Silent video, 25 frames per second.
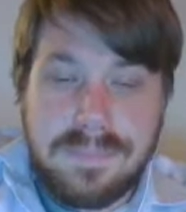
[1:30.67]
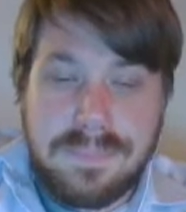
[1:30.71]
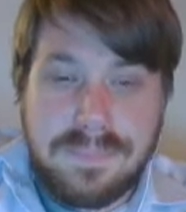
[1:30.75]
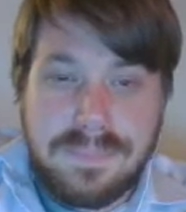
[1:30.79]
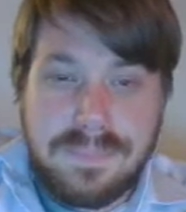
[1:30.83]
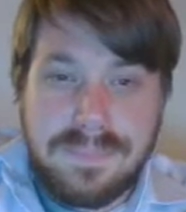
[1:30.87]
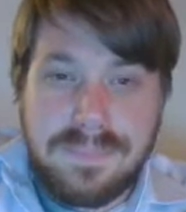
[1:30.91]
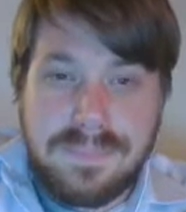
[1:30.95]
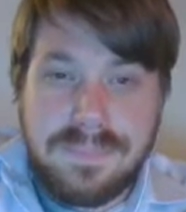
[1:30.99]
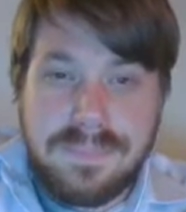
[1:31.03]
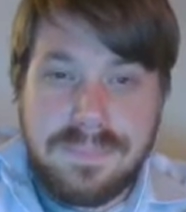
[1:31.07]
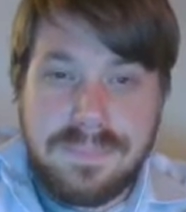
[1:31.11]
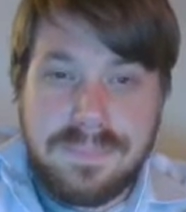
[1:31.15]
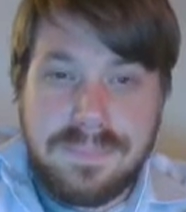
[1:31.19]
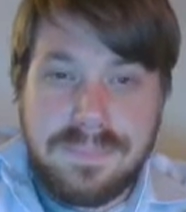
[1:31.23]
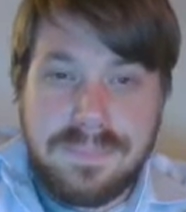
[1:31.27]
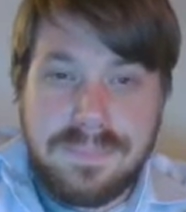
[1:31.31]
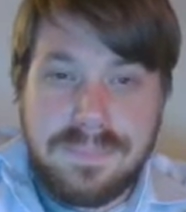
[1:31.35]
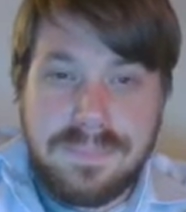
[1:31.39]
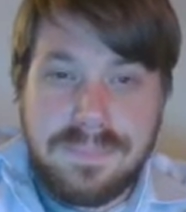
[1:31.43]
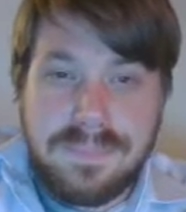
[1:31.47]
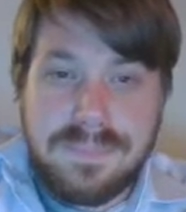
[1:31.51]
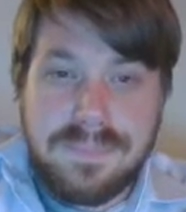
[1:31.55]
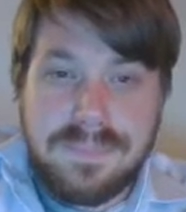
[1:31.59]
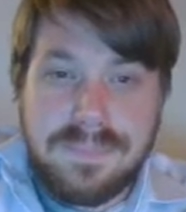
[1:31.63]

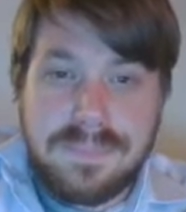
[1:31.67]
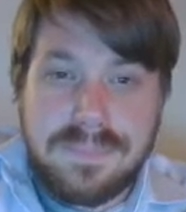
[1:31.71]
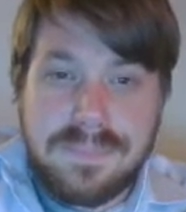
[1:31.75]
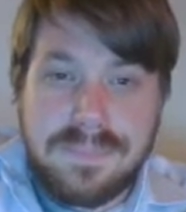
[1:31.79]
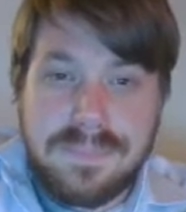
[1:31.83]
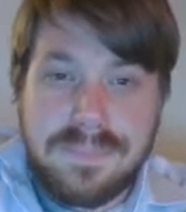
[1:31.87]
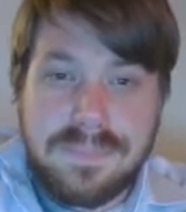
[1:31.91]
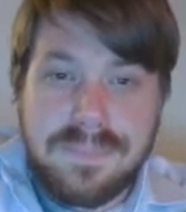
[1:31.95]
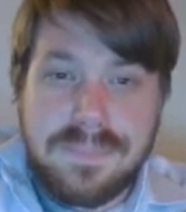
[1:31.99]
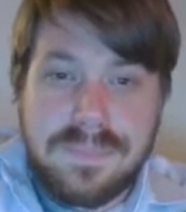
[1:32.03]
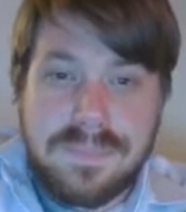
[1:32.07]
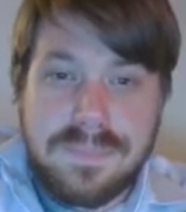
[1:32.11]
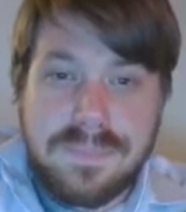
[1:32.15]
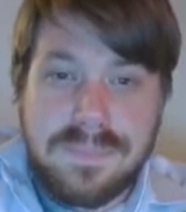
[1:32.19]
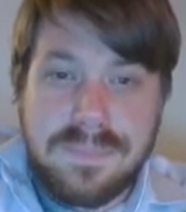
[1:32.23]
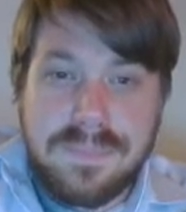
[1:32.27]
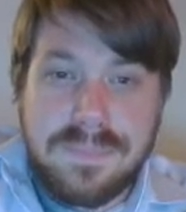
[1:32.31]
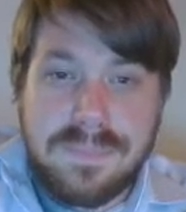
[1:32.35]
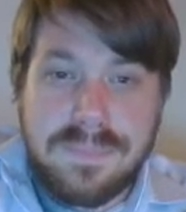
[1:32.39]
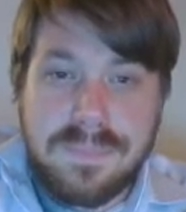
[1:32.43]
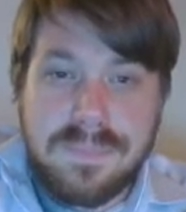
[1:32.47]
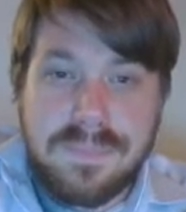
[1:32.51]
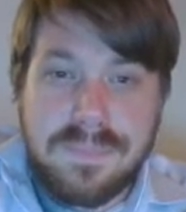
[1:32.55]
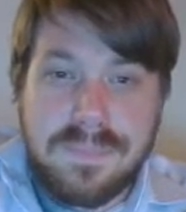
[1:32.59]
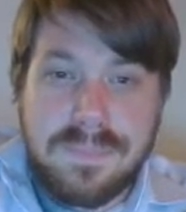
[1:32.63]

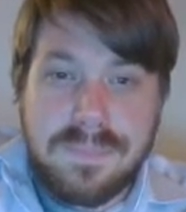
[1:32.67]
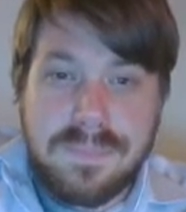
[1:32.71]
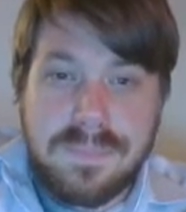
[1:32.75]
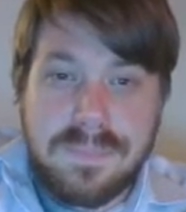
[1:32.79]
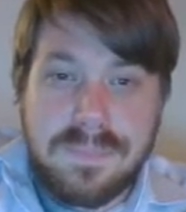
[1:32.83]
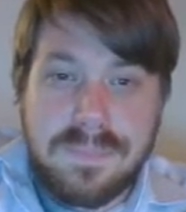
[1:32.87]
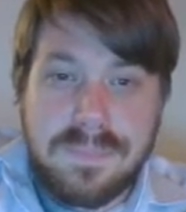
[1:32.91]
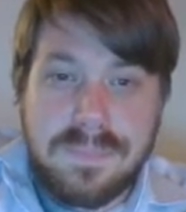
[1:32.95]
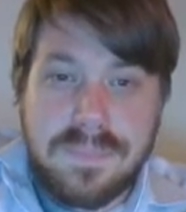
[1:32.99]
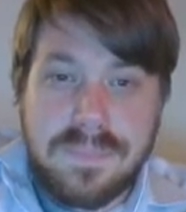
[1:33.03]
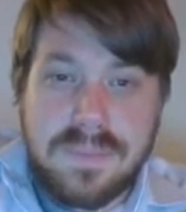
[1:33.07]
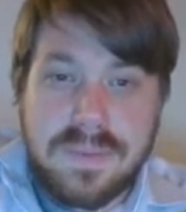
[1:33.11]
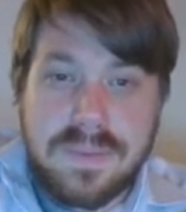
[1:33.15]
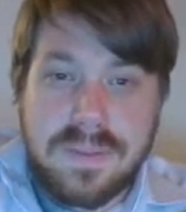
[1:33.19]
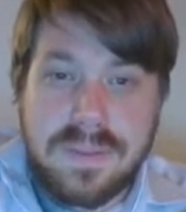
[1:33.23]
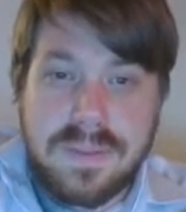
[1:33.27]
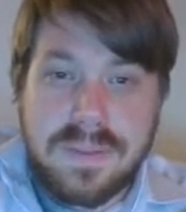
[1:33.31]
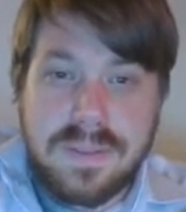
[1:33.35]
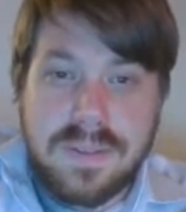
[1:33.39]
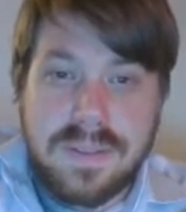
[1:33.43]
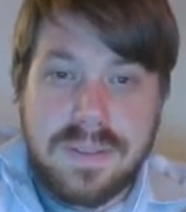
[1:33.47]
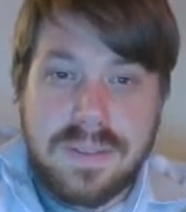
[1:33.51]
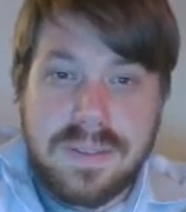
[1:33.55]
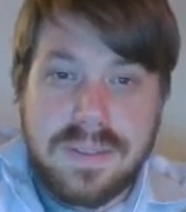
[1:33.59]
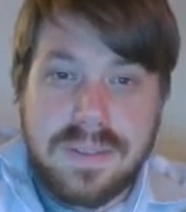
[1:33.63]

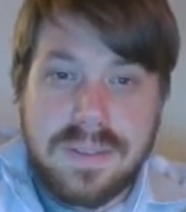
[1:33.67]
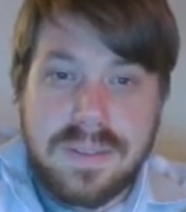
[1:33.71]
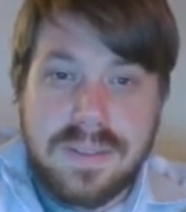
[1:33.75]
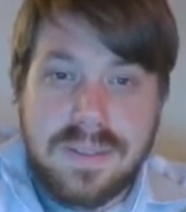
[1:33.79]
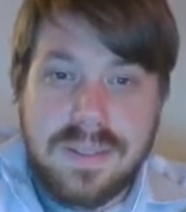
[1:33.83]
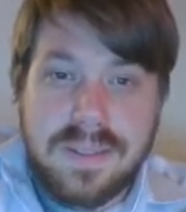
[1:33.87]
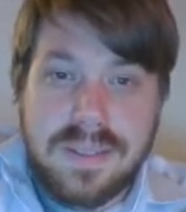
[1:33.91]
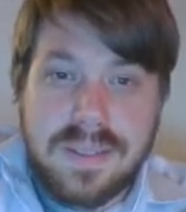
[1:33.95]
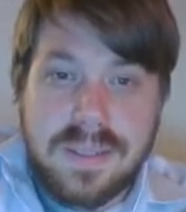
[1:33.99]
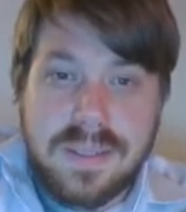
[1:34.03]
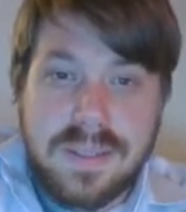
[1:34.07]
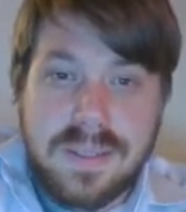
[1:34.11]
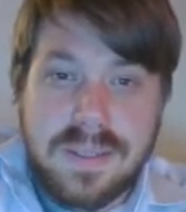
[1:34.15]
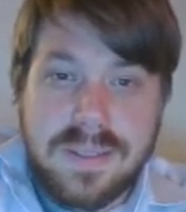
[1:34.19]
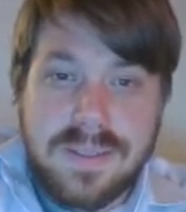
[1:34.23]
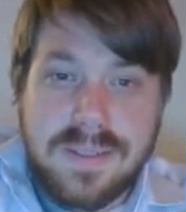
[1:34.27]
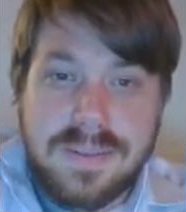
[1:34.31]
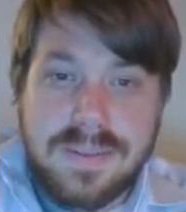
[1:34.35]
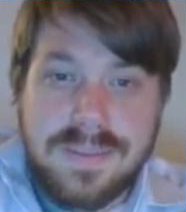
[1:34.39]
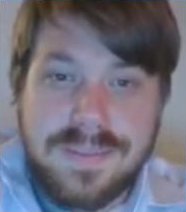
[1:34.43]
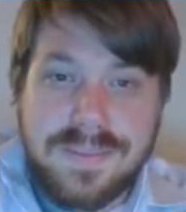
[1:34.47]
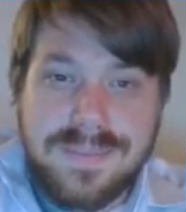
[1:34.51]
The person shown says nothing.